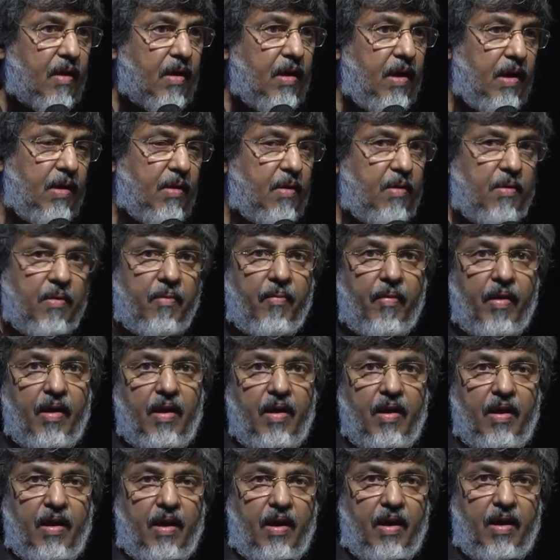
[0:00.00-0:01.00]
you know,
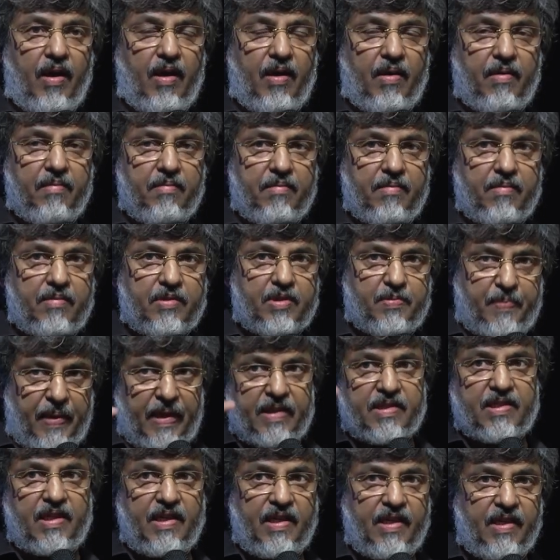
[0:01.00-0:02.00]
uh,
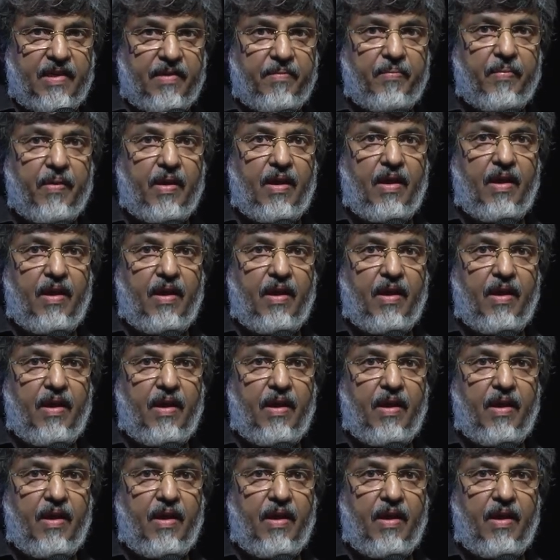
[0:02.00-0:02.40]
especially